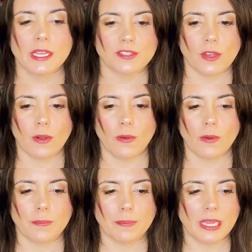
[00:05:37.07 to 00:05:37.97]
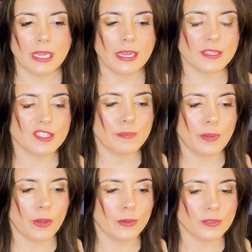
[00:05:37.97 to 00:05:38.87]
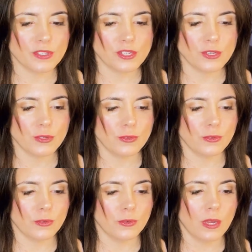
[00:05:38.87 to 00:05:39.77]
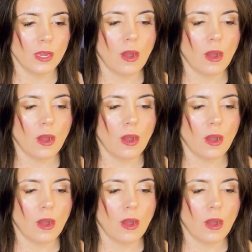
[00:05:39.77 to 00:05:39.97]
So being exposed to